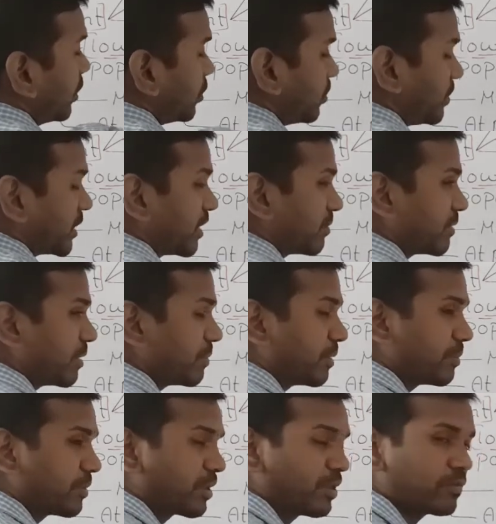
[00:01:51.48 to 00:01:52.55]
to become the
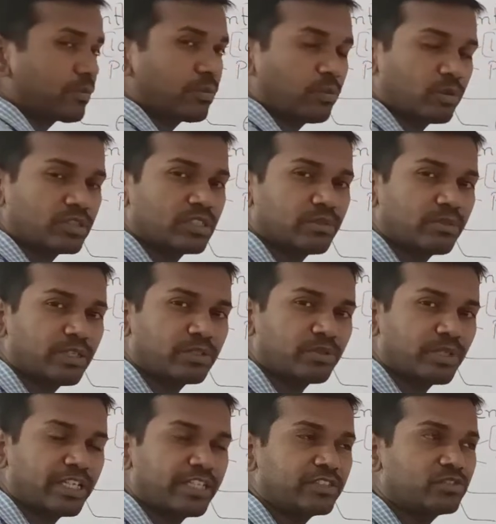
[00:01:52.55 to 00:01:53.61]
member of Lok Sabha,
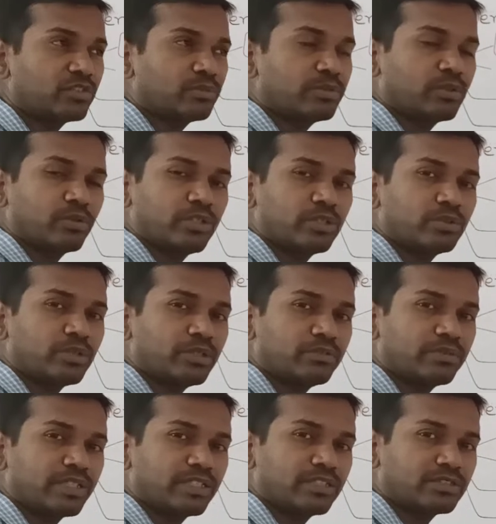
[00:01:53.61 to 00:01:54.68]
your age should be only
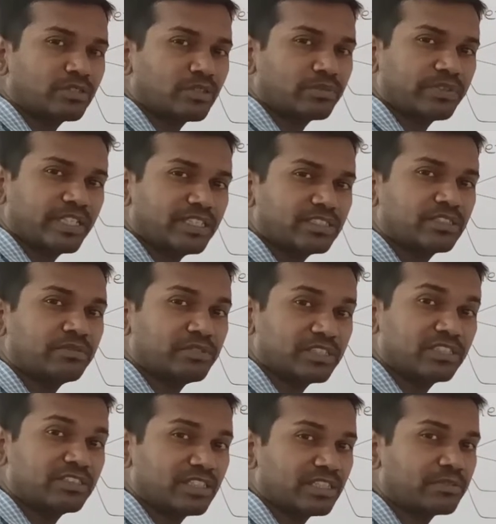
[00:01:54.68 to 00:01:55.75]
25 years of age, which
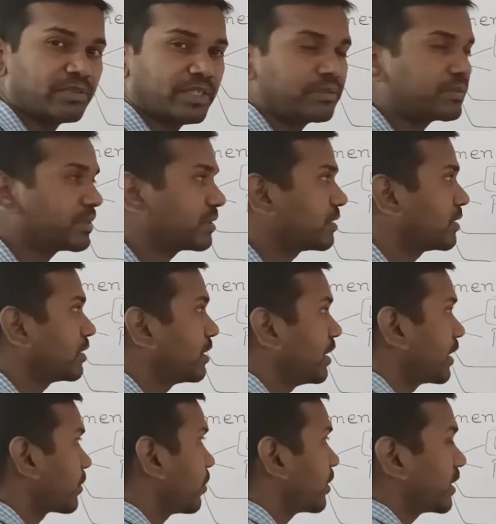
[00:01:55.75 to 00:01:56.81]
is required
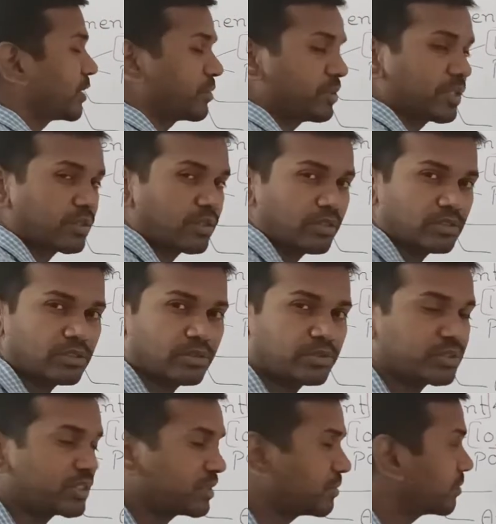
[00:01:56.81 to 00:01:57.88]
according to the
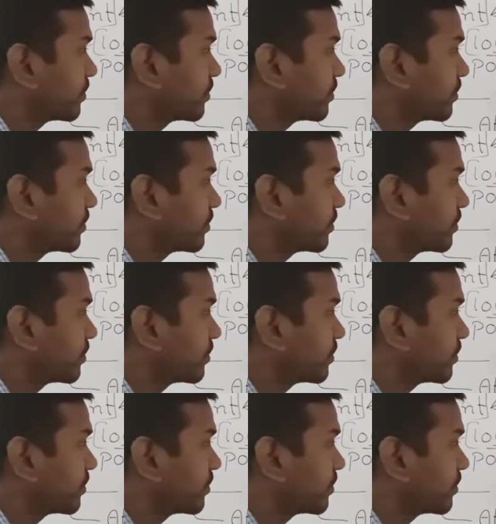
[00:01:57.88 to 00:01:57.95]
constitution.